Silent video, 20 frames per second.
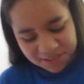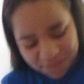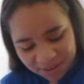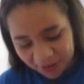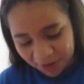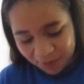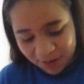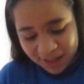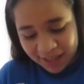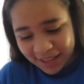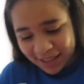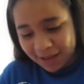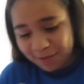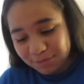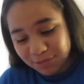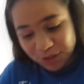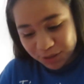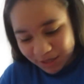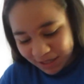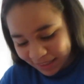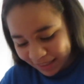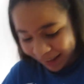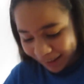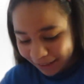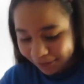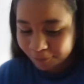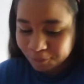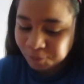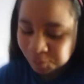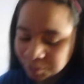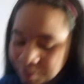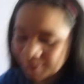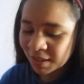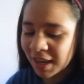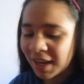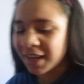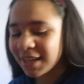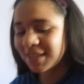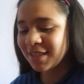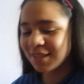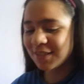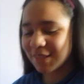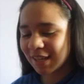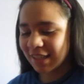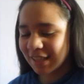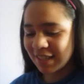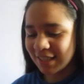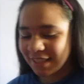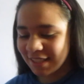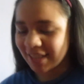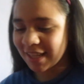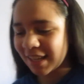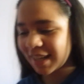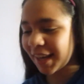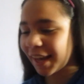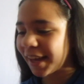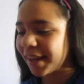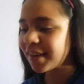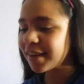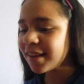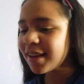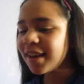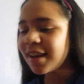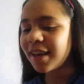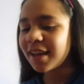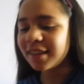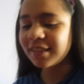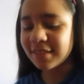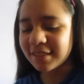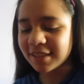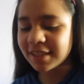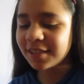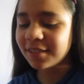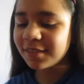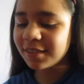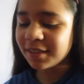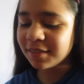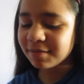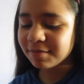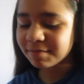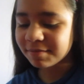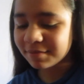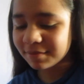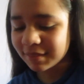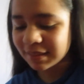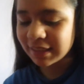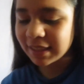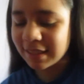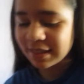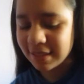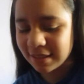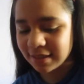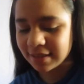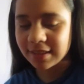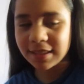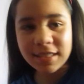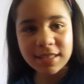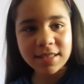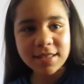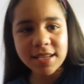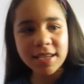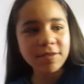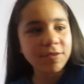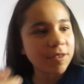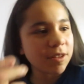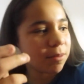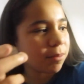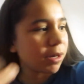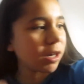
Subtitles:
know why I keep doing that. I just saw it today again. And I was like, you know what? That's easy. It's like for the